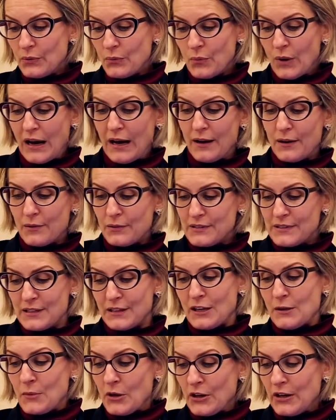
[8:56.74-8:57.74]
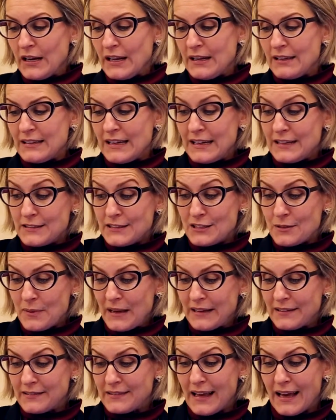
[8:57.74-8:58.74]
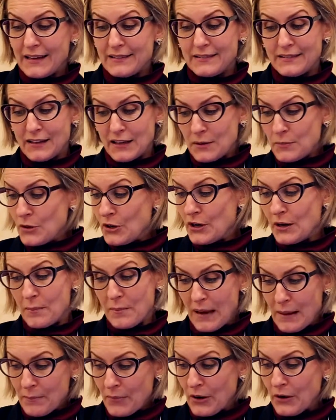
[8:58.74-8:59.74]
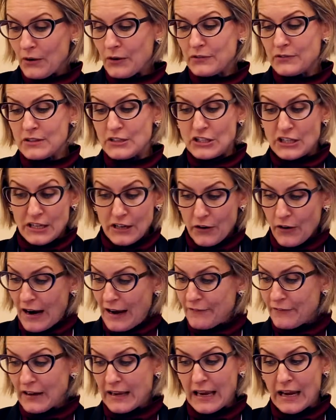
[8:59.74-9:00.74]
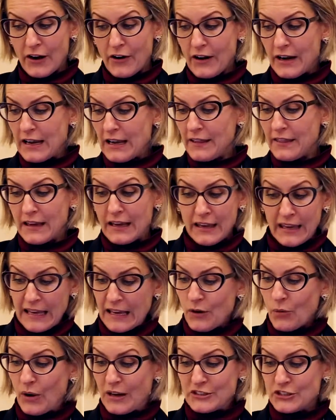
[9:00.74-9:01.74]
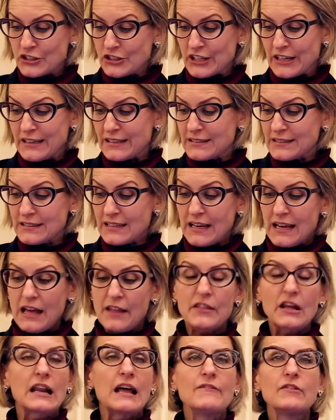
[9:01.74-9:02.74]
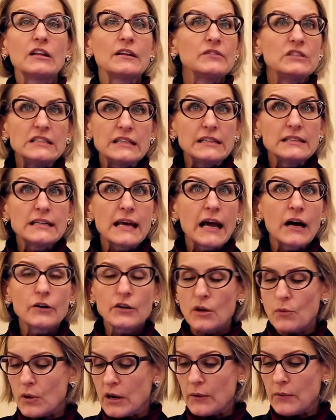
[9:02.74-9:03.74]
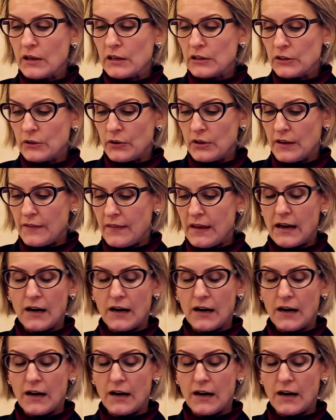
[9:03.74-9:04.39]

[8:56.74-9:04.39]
the community needs to be assessed, the community members, the geographic area, the key questions, the level of detail you want to include in